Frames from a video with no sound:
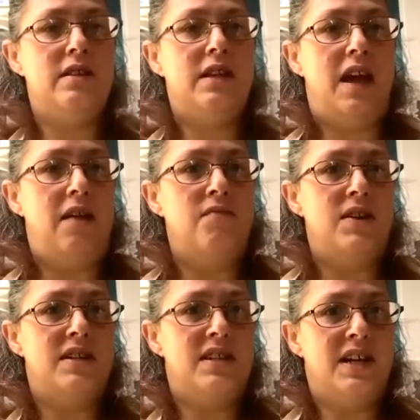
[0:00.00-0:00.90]
getting
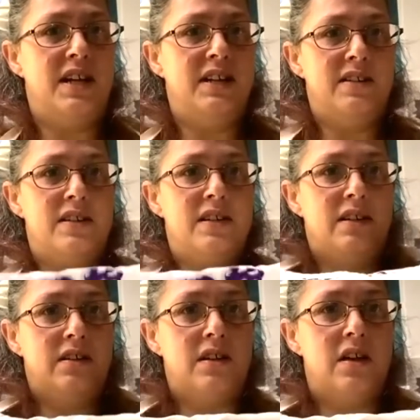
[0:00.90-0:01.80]
rid of stains.
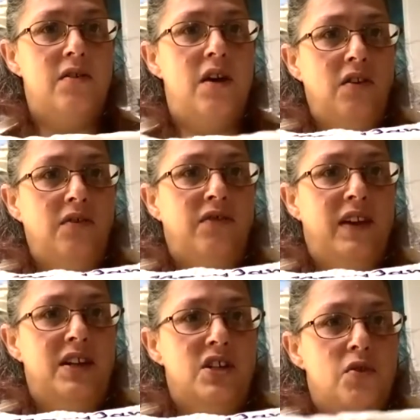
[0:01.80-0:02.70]
So
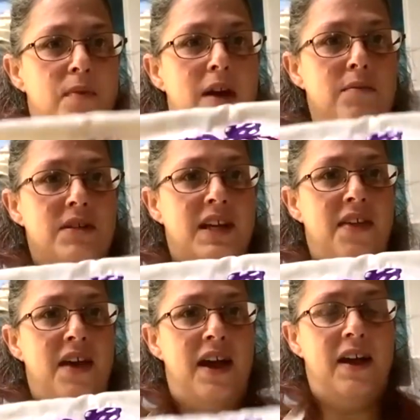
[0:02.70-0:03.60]
hopefully she'll be able to get
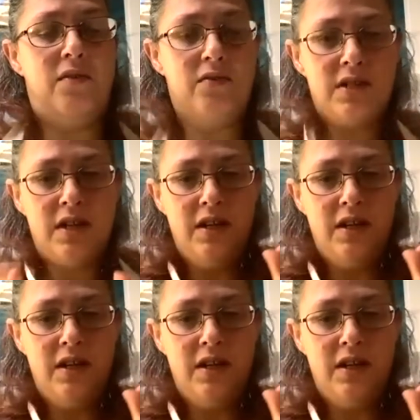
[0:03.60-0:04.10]
that out.